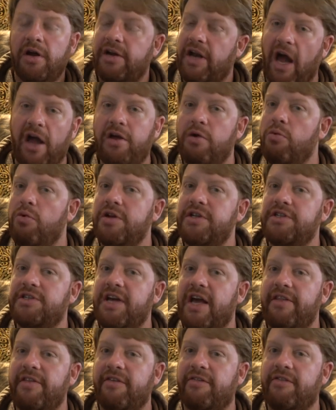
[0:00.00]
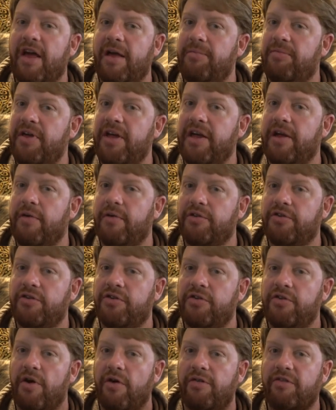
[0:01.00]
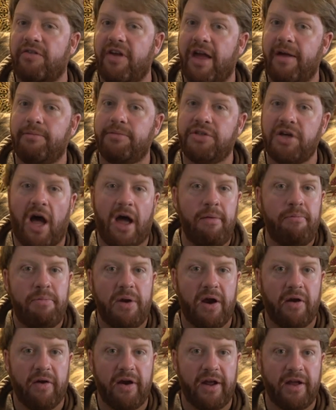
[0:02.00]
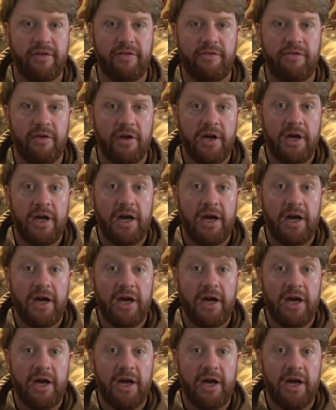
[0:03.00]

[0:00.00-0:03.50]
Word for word: Now, you wouldn't say the same thing. You do those same time periods.